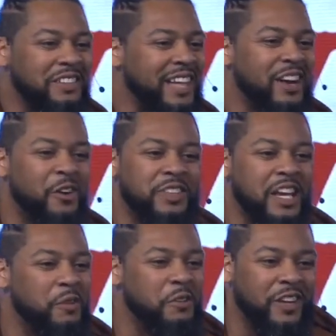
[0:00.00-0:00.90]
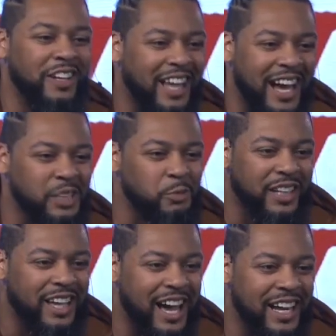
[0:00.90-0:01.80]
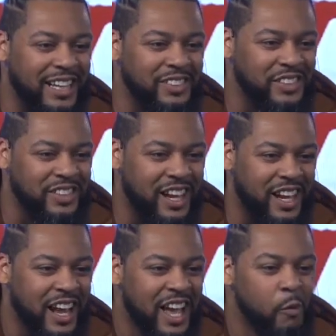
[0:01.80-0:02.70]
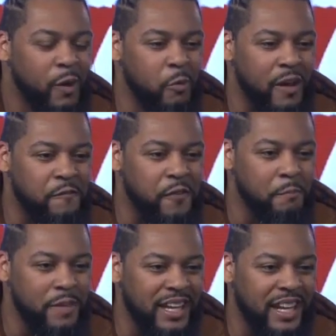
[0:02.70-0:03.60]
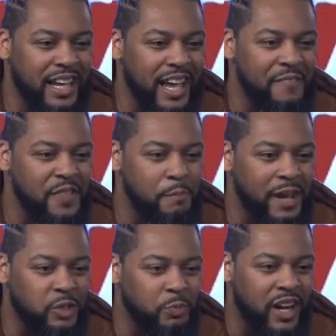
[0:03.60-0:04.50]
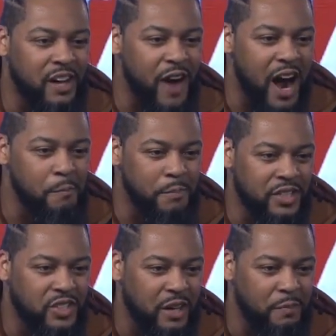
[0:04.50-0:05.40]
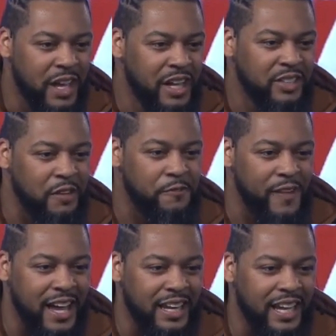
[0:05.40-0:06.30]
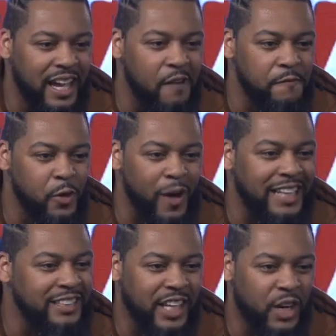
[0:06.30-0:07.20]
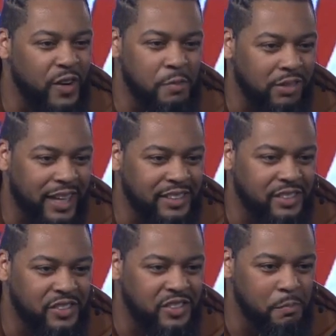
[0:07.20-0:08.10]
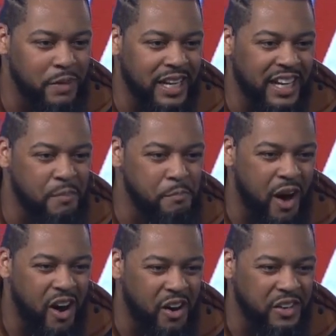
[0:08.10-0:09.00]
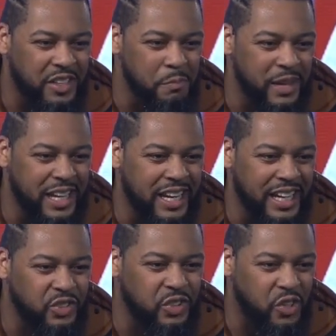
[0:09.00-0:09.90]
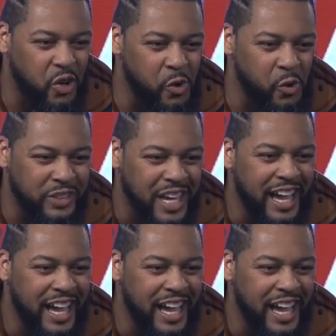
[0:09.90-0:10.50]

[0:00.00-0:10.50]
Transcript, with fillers: I don't think we realize what God has done. We went from meeting in the basement of our bishop to finding a few itinerant places to meeting in bars and meeting in schools.